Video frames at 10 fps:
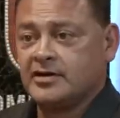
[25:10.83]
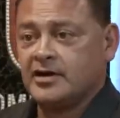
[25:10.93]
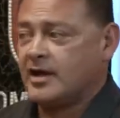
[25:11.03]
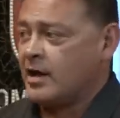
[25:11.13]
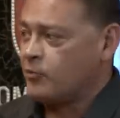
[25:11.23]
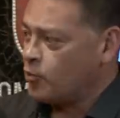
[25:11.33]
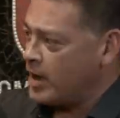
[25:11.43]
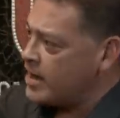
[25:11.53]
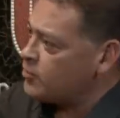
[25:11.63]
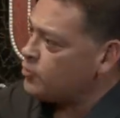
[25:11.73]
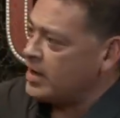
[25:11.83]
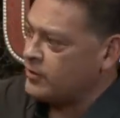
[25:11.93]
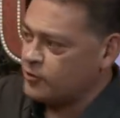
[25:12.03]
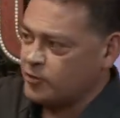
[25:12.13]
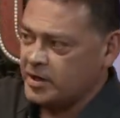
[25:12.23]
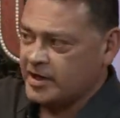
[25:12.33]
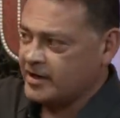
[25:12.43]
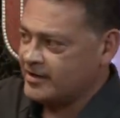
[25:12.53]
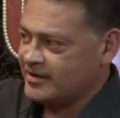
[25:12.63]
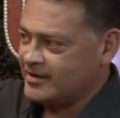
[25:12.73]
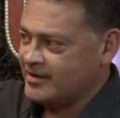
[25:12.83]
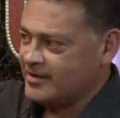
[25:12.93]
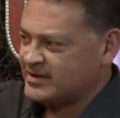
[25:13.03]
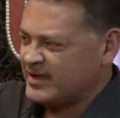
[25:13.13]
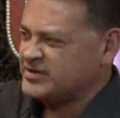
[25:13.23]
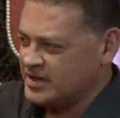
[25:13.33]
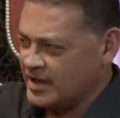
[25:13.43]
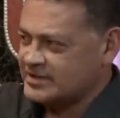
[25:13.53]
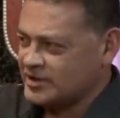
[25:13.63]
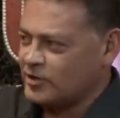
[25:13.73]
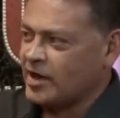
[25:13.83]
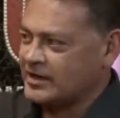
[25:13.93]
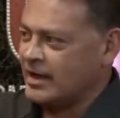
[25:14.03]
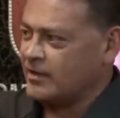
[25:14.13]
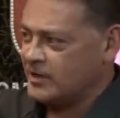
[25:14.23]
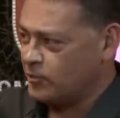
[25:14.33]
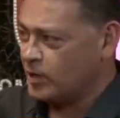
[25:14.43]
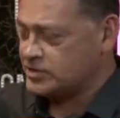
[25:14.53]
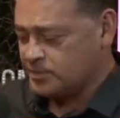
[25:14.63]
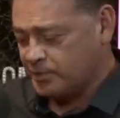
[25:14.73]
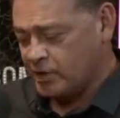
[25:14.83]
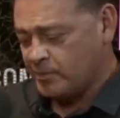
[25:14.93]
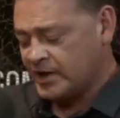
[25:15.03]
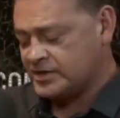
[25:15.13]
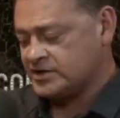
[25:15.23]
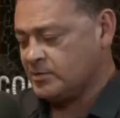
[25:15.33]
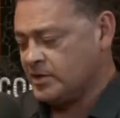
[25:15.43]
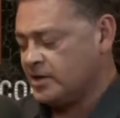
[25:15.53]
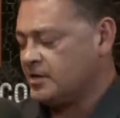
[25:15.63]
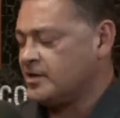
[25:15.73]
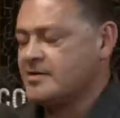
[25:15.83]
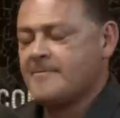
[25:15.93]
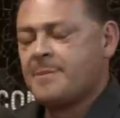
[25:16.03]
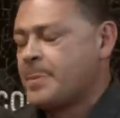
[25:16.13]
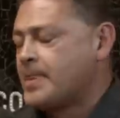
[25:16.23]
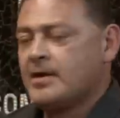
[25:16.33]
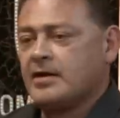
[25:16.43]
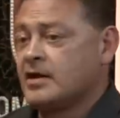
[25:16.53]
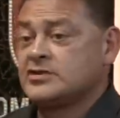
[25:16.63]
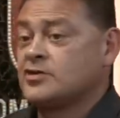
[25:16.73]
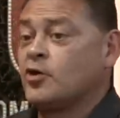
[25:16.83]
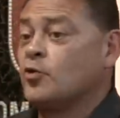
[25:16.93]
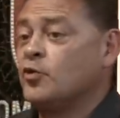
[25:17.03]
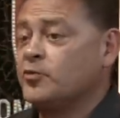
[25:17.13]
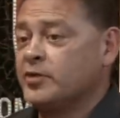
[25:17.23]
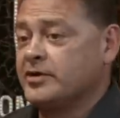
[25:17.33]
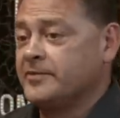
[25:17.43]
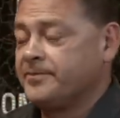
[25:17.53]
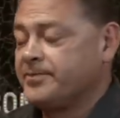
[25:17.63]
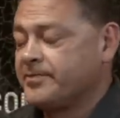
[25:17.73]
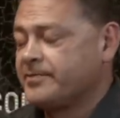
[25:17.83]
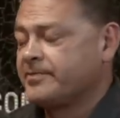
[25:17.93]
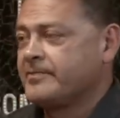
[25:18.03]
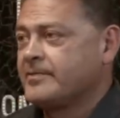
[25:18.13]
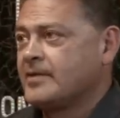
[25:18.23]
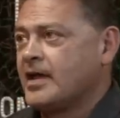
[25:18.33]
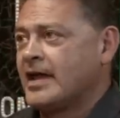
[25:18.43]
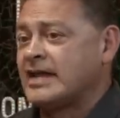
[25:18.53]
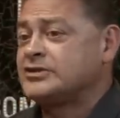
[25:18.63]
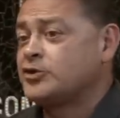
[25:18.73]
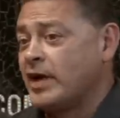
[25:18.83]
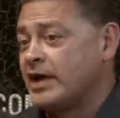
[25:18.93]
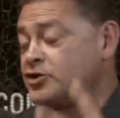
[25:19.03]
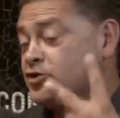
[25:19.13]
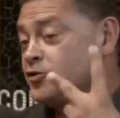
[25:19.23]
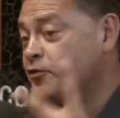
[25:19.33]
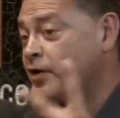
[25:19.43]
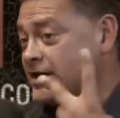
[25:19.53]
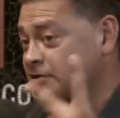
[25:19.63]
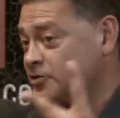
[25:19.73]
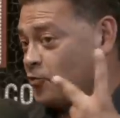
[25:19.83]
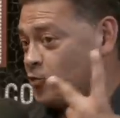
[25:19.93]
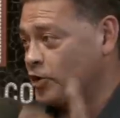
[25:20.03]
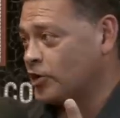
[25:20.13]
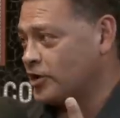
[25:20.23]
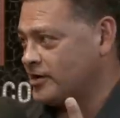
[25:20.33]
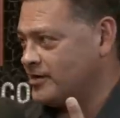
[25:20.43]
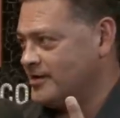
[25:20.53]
And I ran around the ring, because I've seen guys get knocked out and they rush to paramedics and immediately. And I saw no movement. And I still had 2 fights to work.